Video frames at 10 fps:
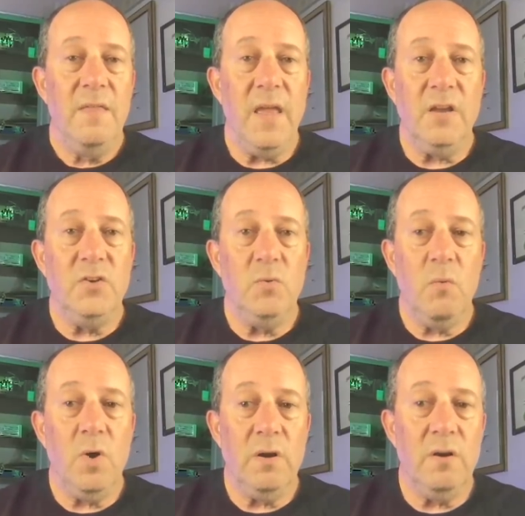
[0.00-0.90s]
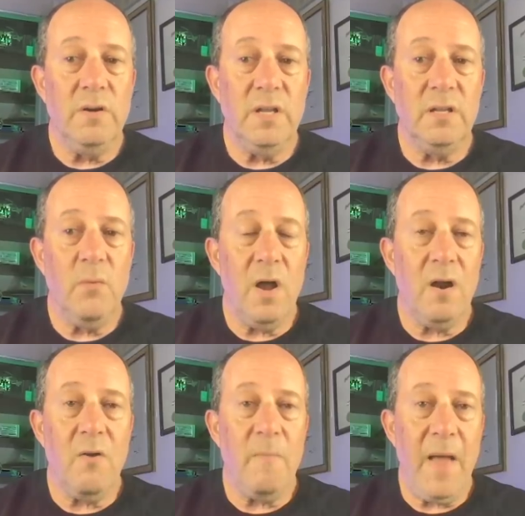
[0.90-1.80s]
they could do a 100 kilowatt
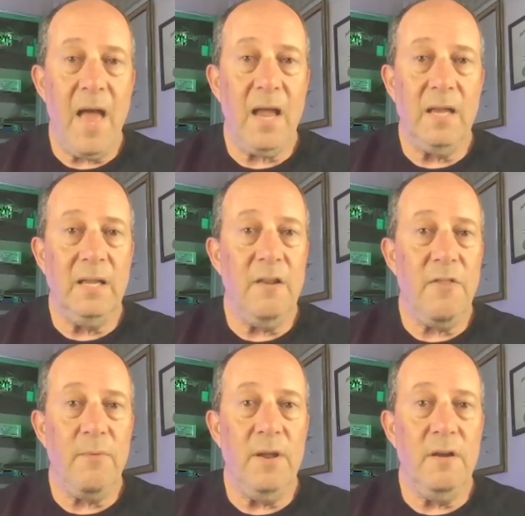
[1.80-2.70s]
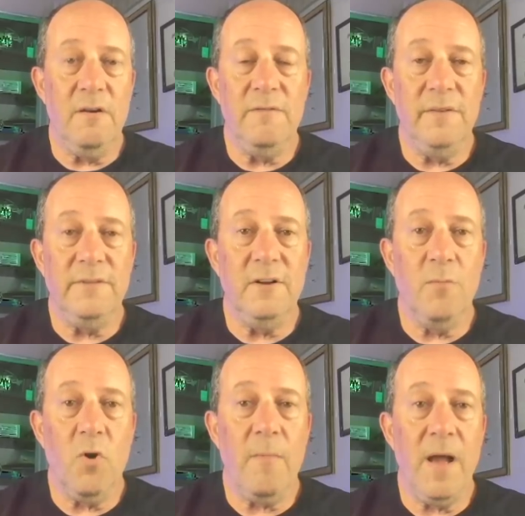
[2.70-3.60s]
hour pack and get 350 or
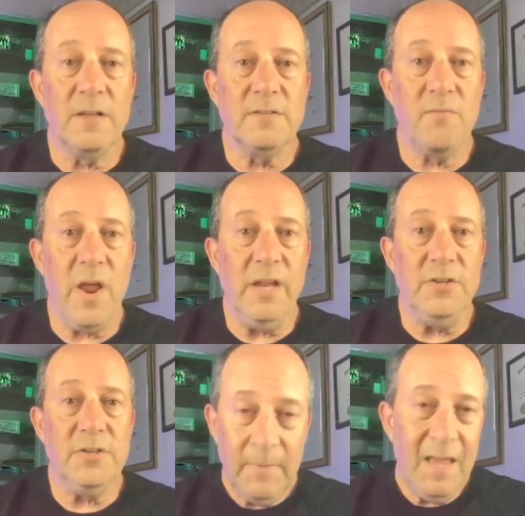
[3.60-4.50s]
more miles of range.